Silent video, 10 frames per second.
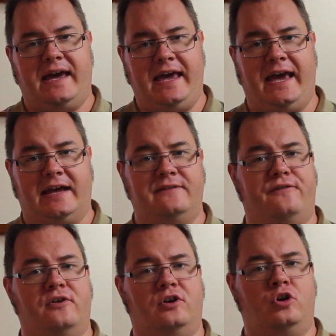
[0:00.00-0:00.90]
and
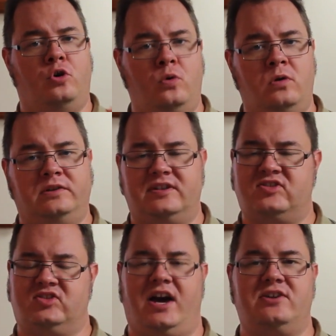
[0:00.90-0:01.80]
for cool
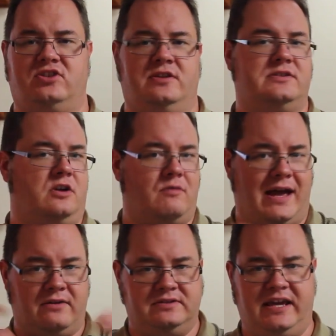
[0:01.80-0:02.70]
discussions
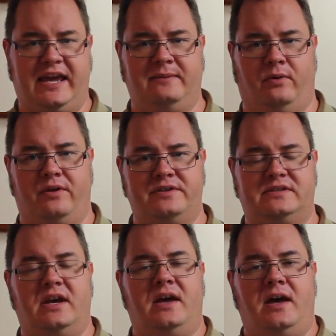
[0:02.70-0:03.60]
around tables